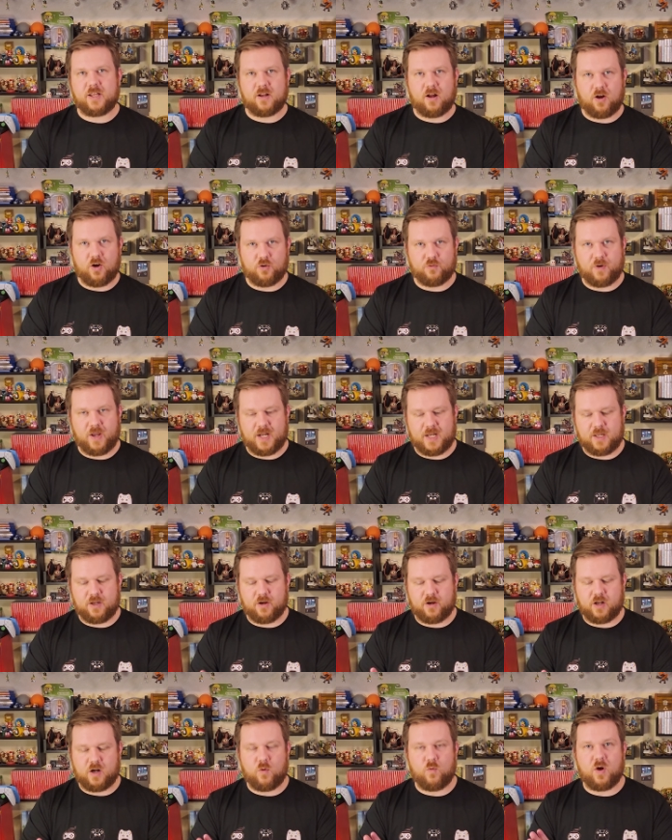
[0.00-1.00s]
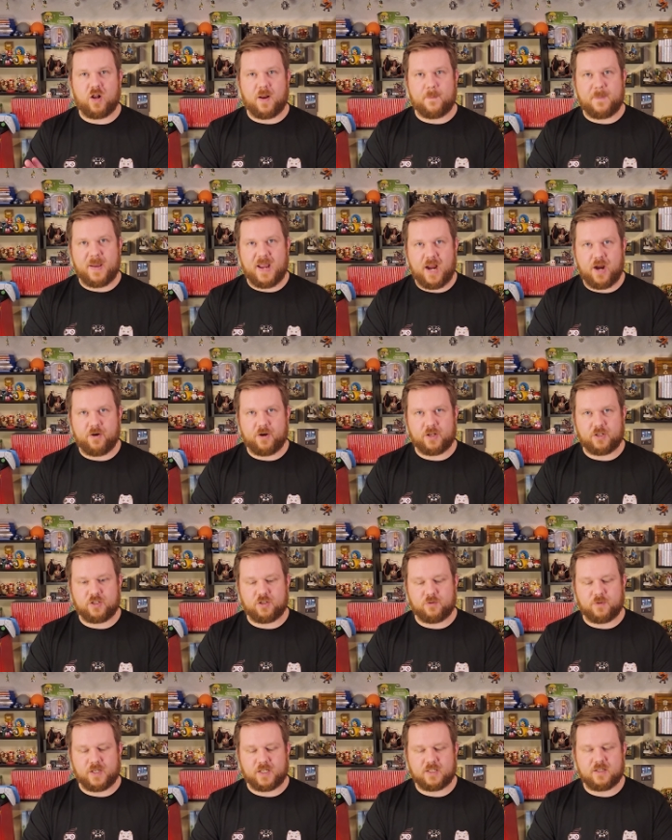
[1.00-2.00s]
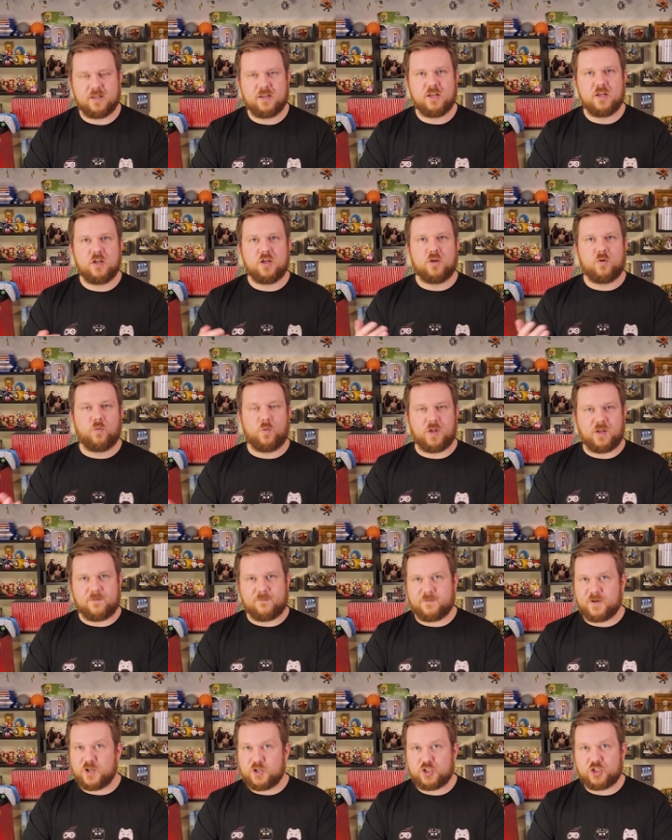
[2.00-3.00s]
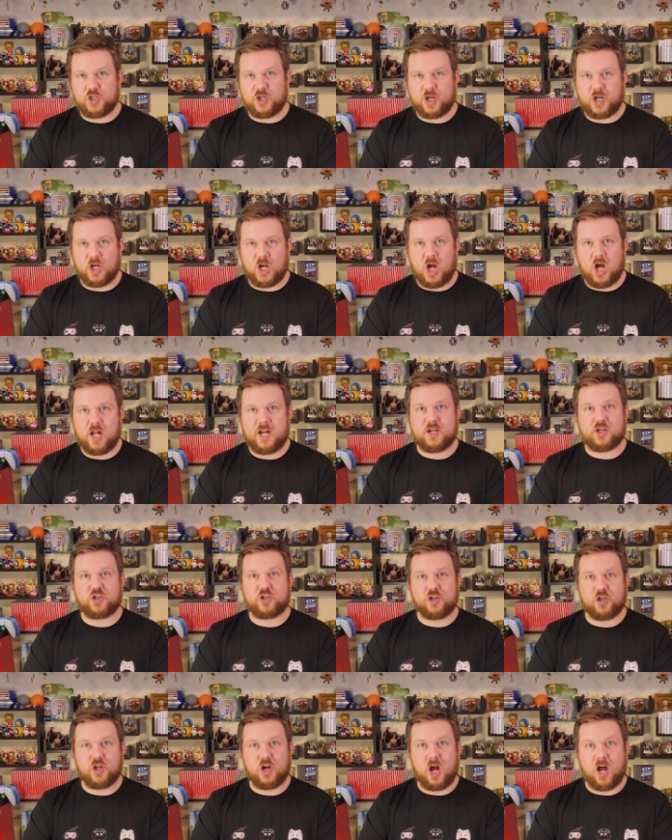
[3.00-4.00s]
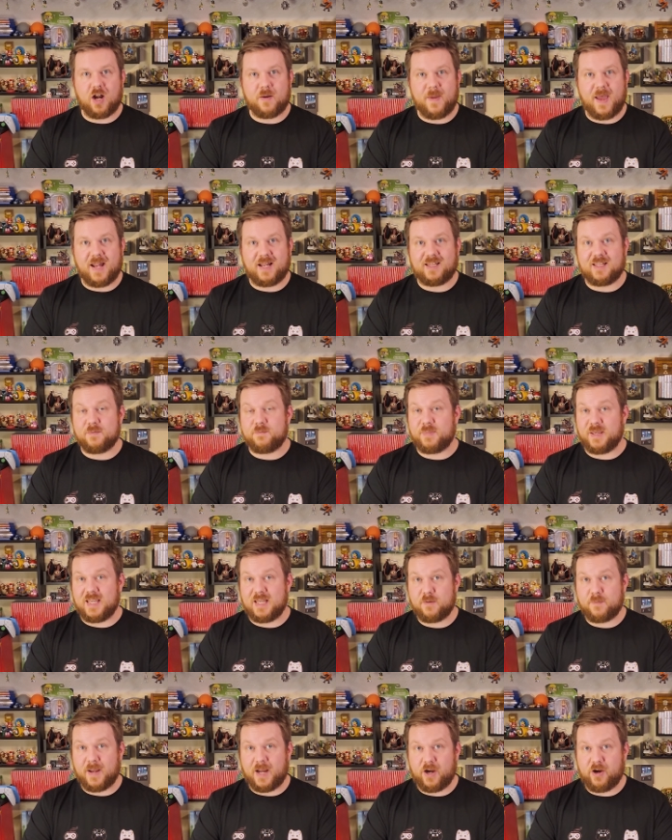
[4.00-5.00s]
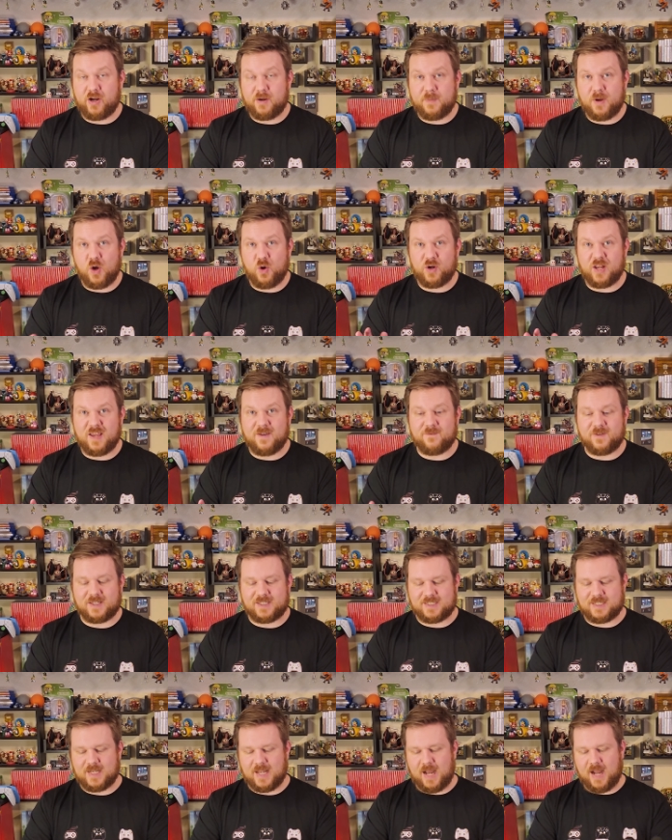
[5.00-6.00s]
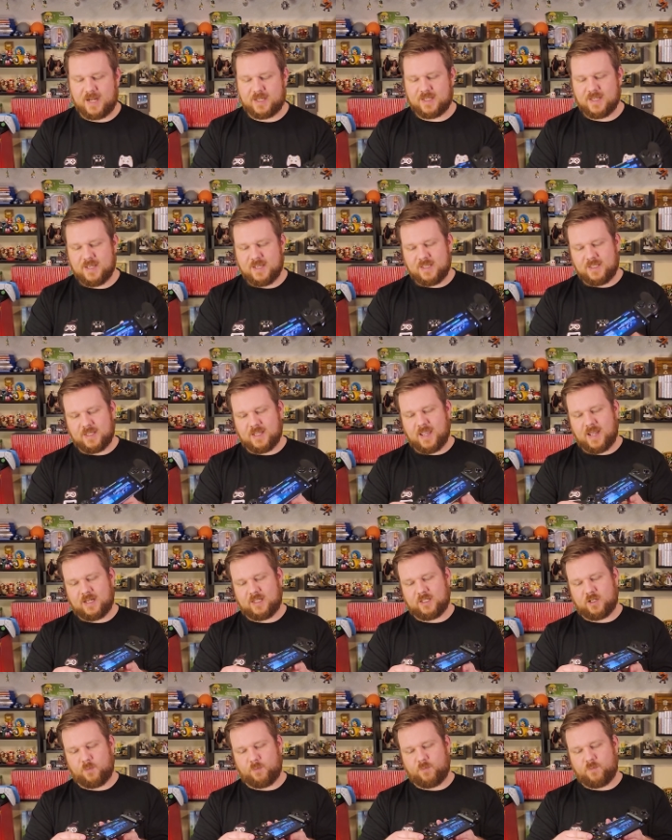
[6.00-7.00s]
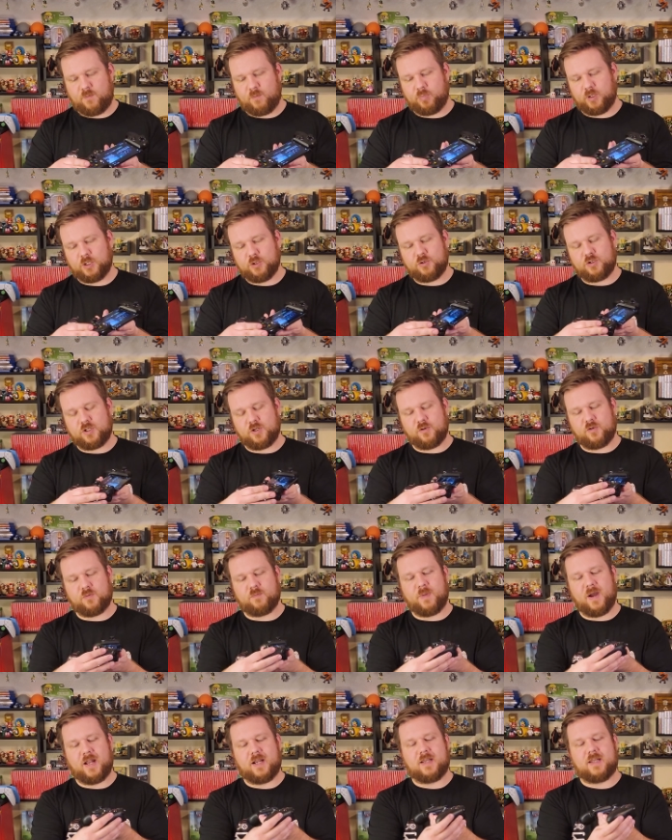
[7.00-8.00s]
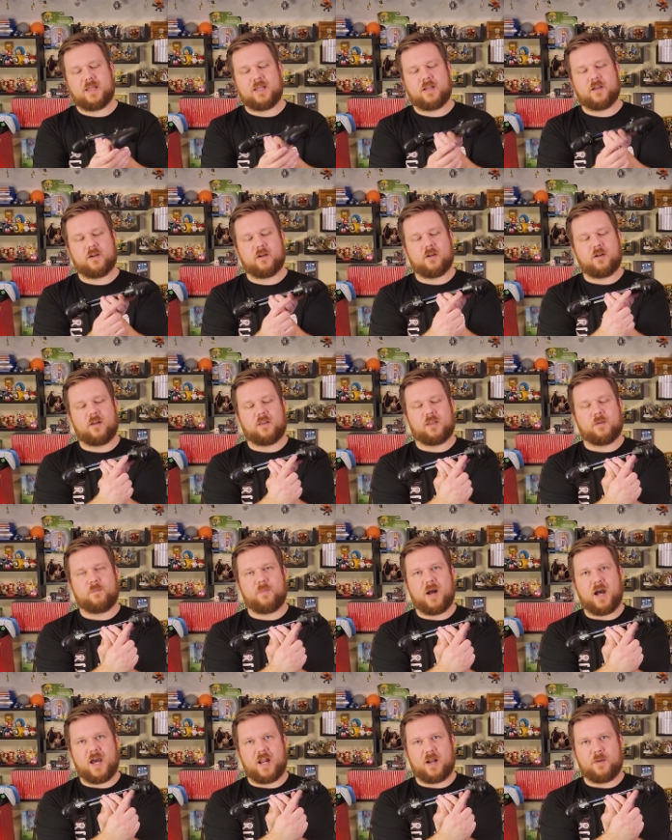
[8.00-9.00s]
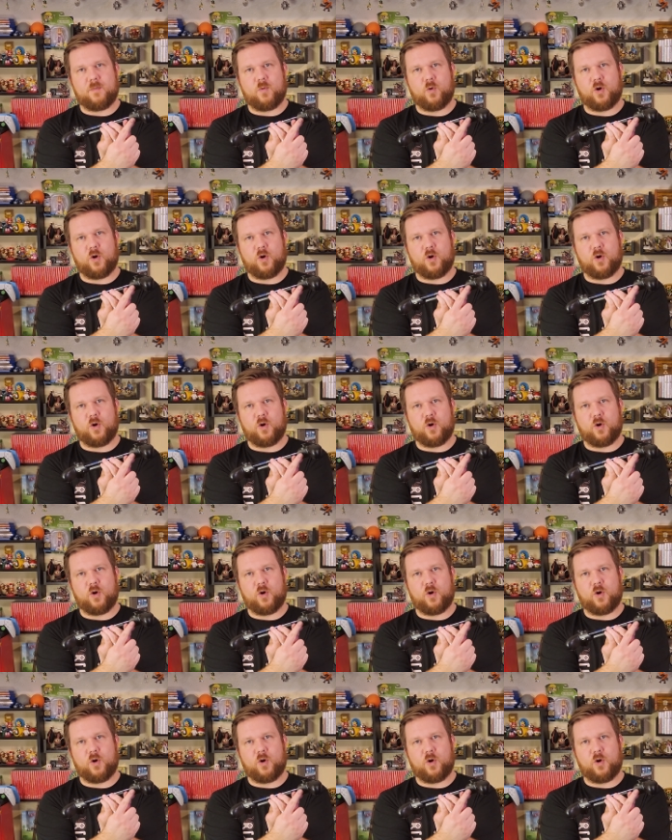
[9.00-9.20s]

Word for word: it already, you're going to want to pair it to it. When you first turn it on, it should automatically be in pairing mode. If it's not, you got a little Bluetooth button here on the bottom